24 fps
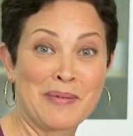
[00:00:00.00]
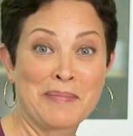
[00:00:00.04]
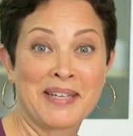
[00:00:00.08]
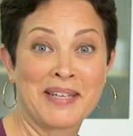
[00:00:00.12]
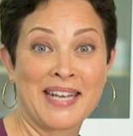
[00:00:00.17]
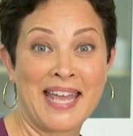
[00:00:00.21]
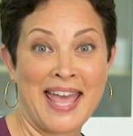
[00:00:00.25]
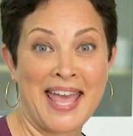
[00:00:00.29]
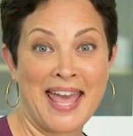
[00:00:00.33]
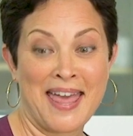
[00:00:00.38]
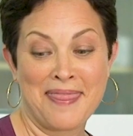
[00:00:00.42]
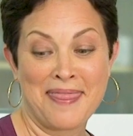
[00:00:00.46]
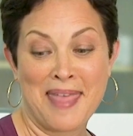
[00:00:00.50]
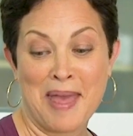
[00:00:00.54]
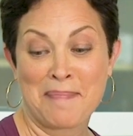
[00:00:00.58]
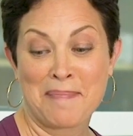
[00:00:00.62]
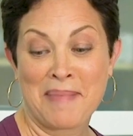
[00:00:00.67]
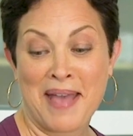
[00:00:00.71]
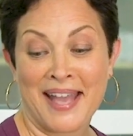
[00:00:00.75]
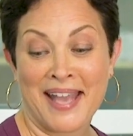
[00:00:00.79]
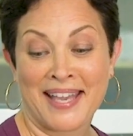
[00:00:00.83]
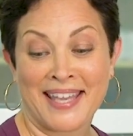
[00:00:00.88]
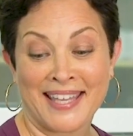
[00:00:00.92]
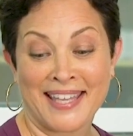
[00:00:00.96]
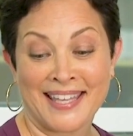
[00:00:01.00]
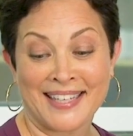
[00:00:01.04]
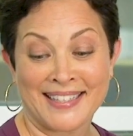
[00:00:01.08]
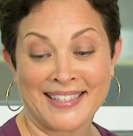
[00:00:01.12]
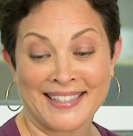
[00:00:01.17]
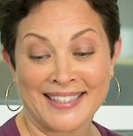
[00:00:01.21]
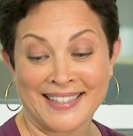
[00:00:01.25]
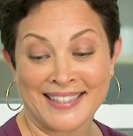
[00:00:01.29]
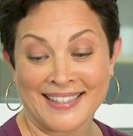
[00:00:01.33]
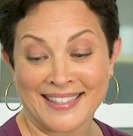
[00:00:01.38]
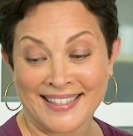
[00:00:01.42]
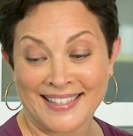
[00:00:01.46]
I'm going to add that back in
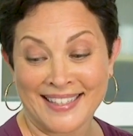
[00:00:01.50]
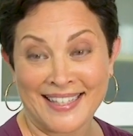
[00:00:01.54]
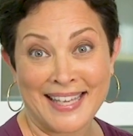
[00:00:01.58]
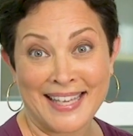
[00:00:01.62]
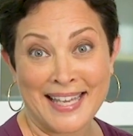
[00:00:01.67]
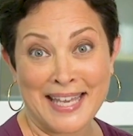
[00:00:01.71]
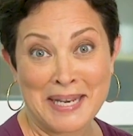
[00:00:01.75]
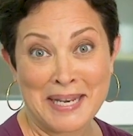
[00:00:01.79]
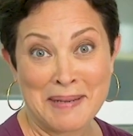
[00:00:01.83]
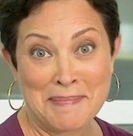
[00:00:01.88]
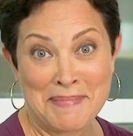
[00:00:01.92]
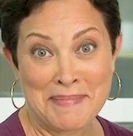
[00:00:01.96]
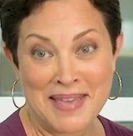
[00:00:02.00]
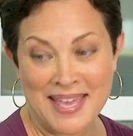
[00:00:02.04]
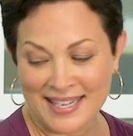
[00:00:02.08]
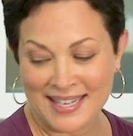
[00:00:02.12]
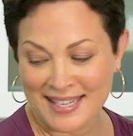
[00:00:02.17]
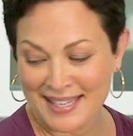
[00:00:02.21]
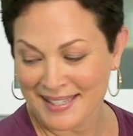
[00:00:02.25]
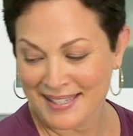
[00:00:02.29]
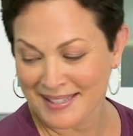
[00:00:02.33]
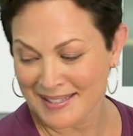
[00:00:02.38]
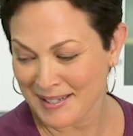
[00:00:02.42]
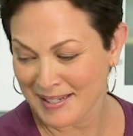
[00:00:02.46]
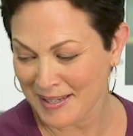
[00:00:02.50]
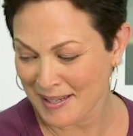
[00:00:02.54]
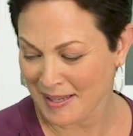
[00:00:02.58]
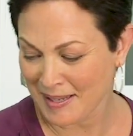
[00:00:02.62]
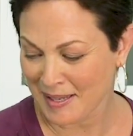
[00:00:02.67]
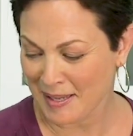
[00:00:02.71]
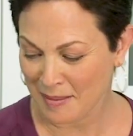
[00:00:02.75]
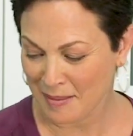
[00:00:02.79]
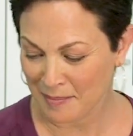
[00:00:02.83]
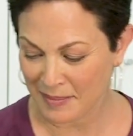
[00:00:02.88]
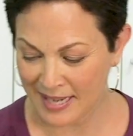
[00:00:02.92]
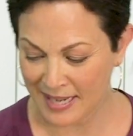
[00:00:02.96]
a minute,
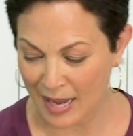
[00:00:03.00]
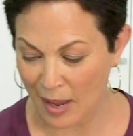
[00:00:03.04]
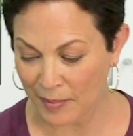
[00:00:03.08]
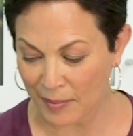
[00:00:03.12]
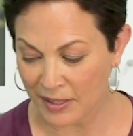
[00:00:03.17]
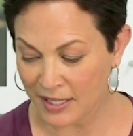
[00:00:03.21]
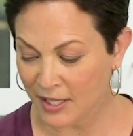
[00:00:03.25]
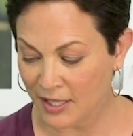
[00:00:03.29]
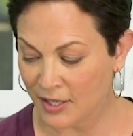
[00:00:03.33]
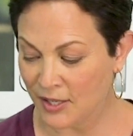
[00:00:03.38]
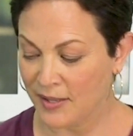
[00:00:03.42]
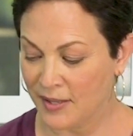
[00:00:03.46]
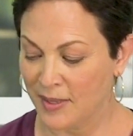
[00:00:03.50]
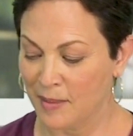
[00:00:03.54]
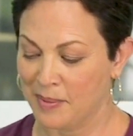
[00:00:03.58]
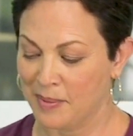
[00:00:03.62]
but now I'm going to cook the